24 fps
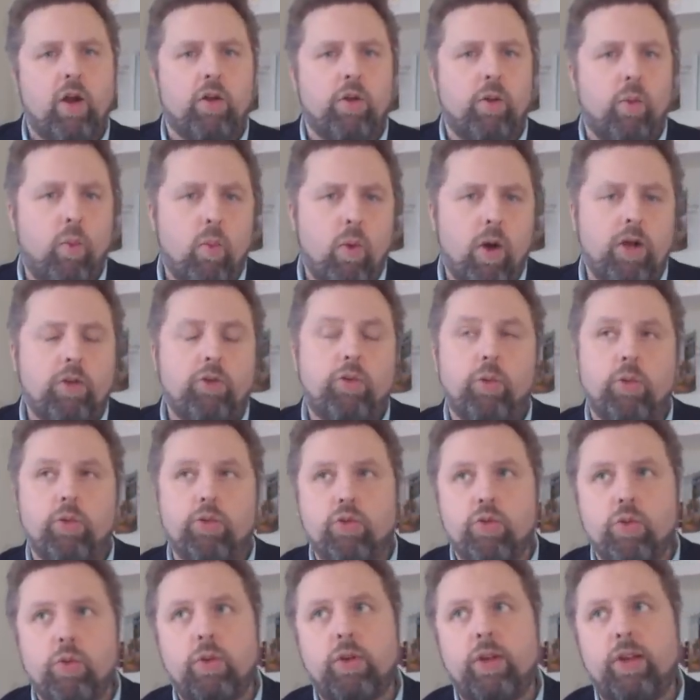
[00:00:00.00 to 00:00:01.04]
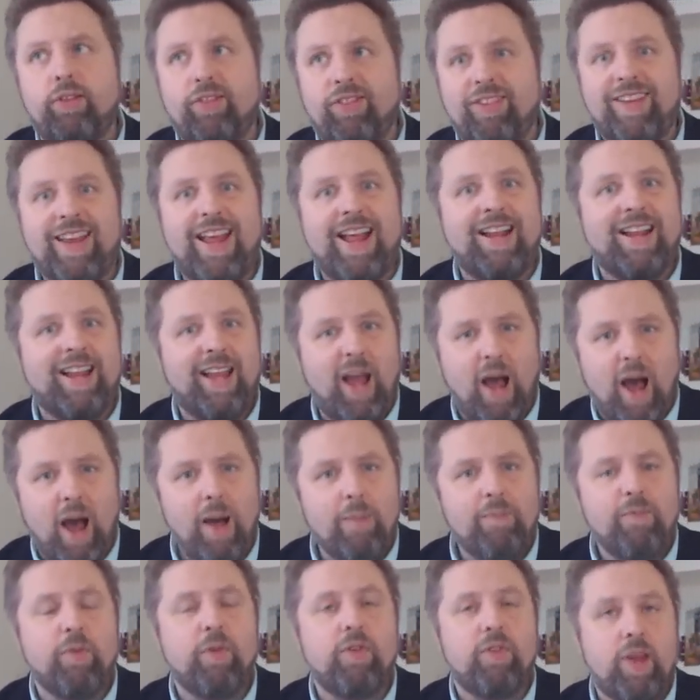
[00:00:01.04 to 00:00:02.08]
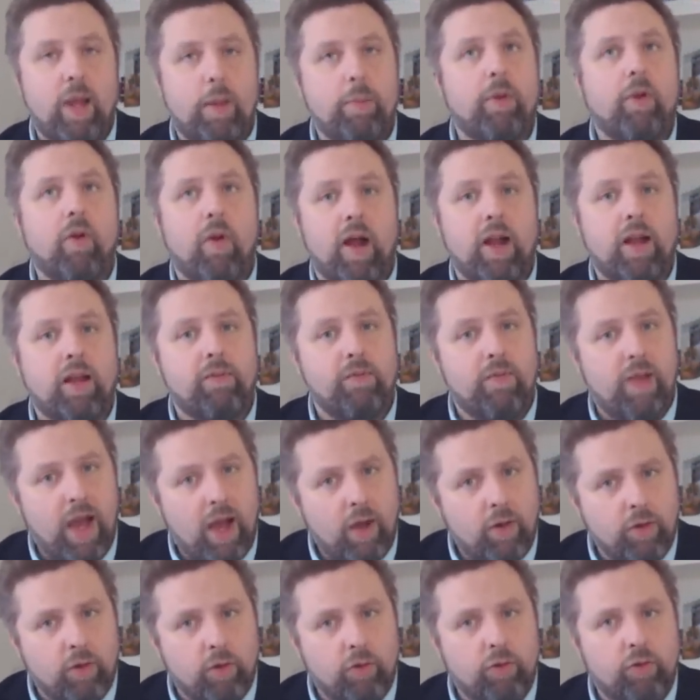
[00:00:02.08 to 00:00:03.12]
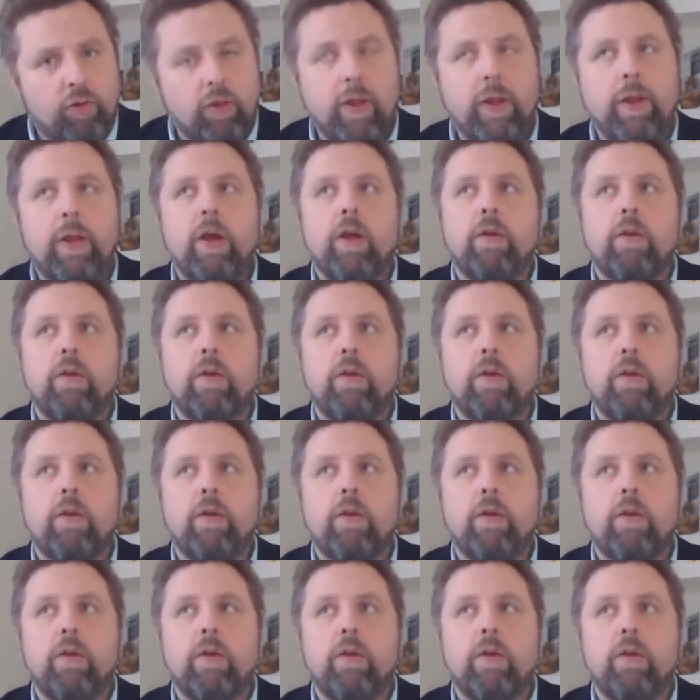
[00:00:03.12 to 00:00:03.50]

are the ones who are truly standing up for democratic values,